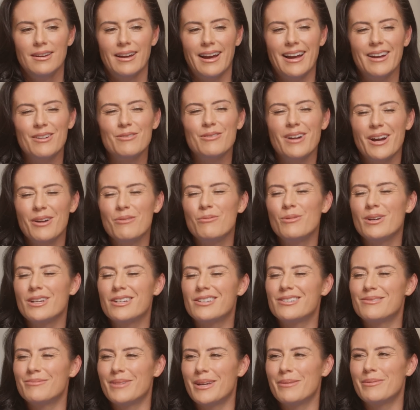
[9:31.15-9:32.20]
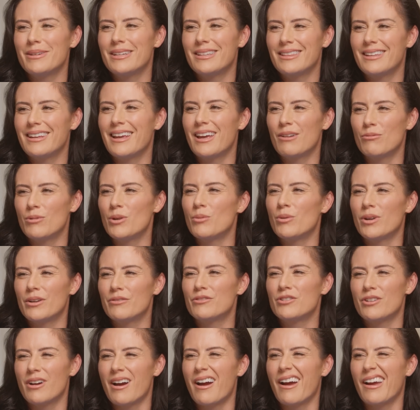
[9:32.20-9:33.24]
I, I wish maybe in the end we would have
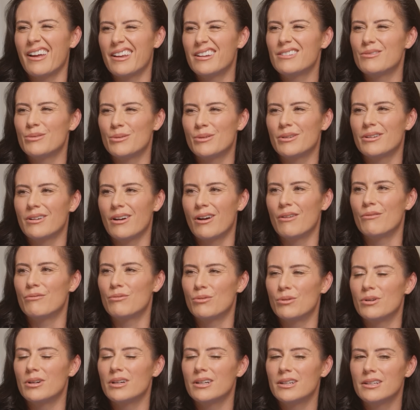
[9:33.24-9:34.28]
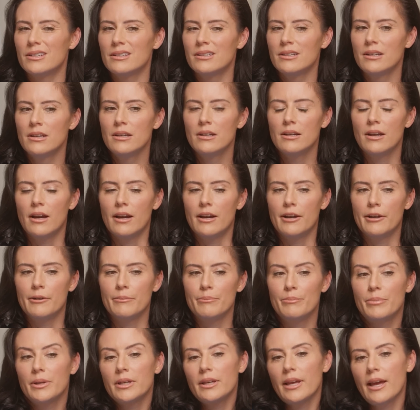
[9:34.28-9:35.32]
tried, we would have gone for it.
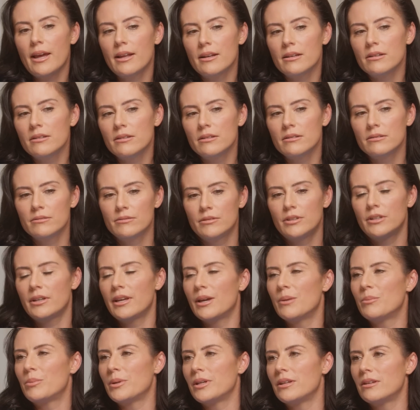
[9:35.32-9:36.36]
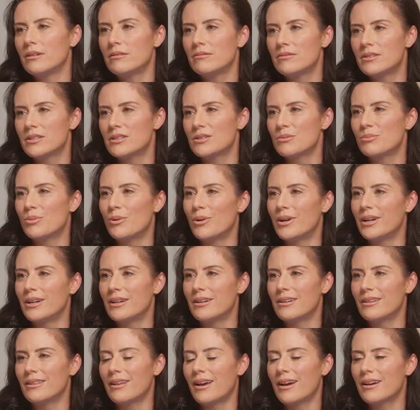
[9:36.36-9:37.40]
Um, but yet, you can't be
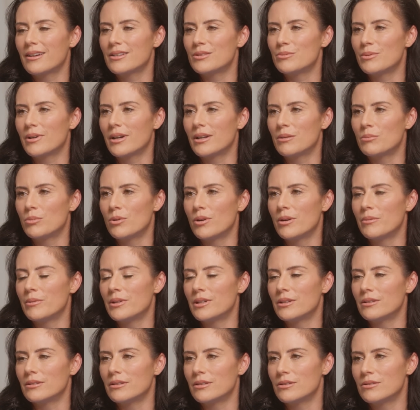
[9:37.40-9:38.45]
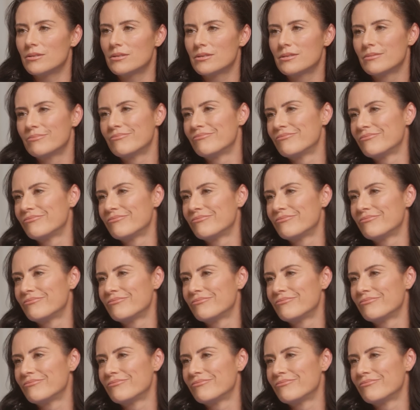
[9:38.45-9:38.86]
disappointed in that because we got a point we didn't lose. And